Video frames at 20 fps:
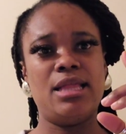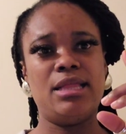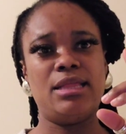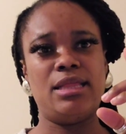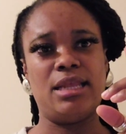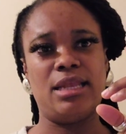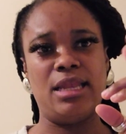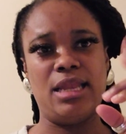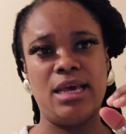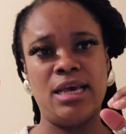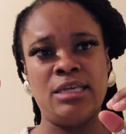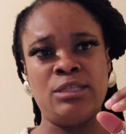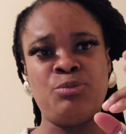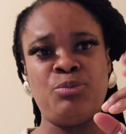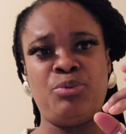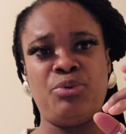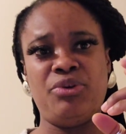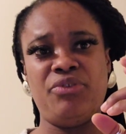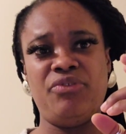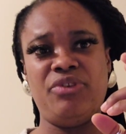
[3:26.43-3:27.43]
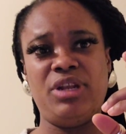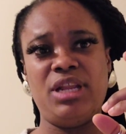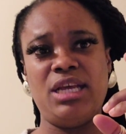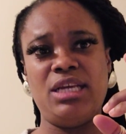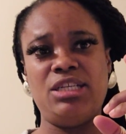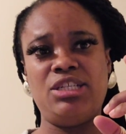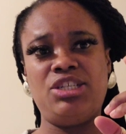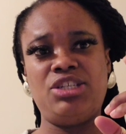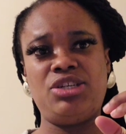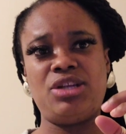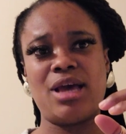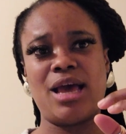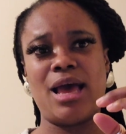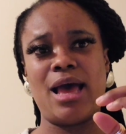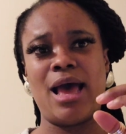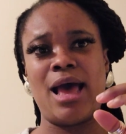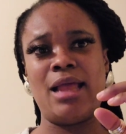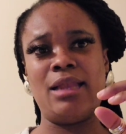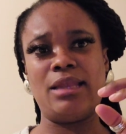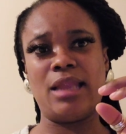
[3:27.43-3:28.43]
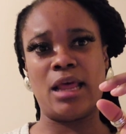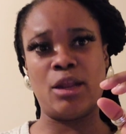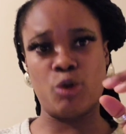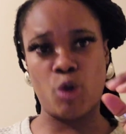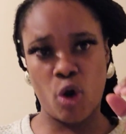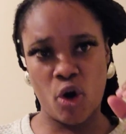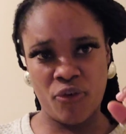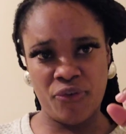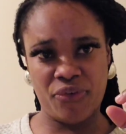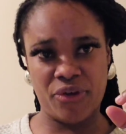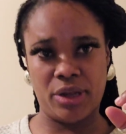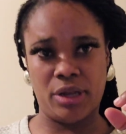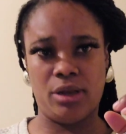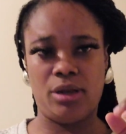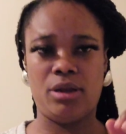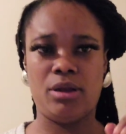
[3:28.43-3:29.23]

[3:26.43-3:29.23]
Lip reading: the less privileged, and an orphan.